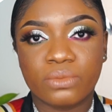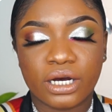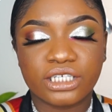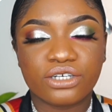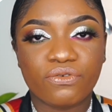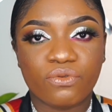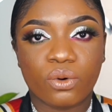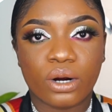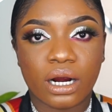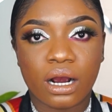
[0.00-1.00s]
much
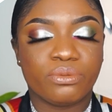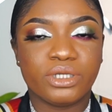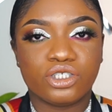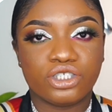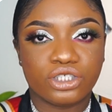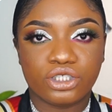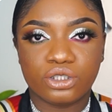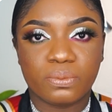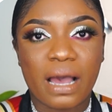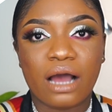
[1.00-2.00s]
for me to just
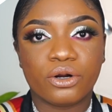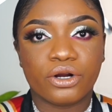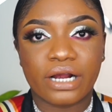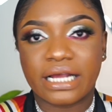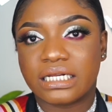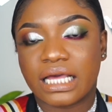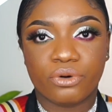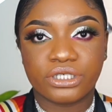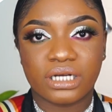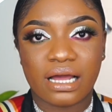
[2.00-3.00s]
use powder and like
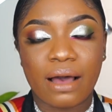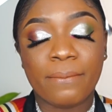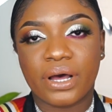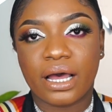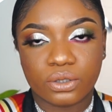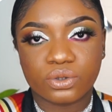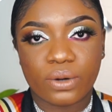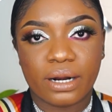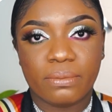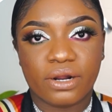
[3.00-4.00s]
brush it out, but there was
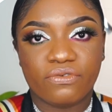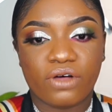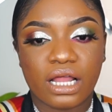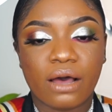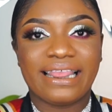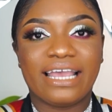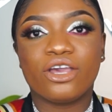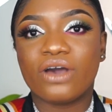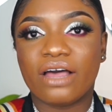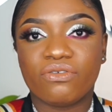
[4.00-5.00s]
quite a bit of fallout. Thank
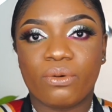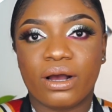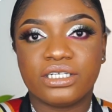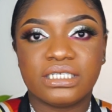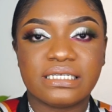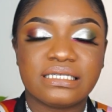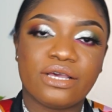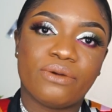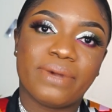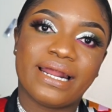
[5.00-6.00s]
you guys for watching, and
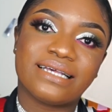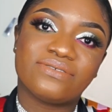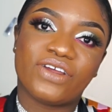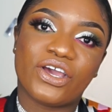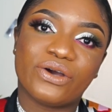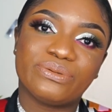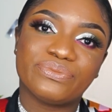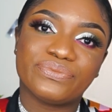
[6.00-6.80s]
see you in my next video.